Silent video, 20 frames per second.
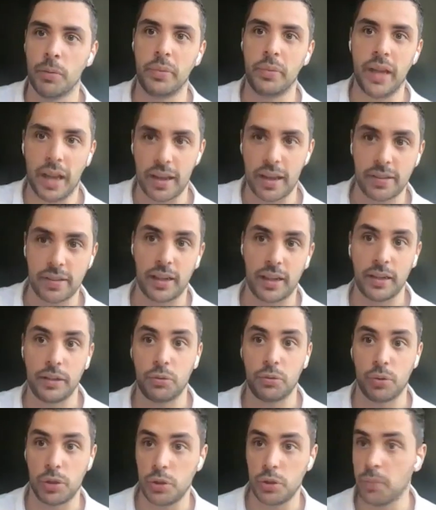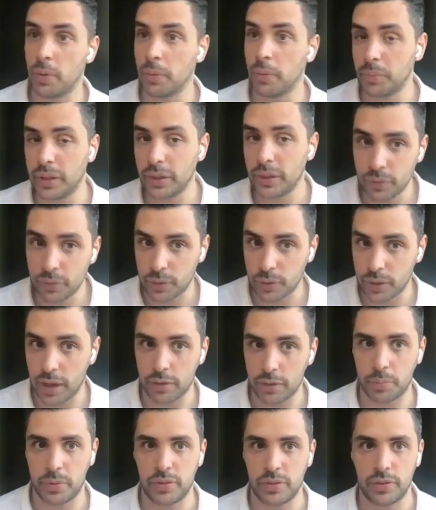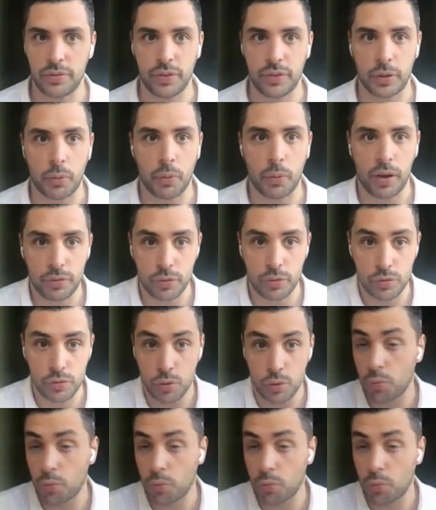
be escalate to a human being for that specific questions,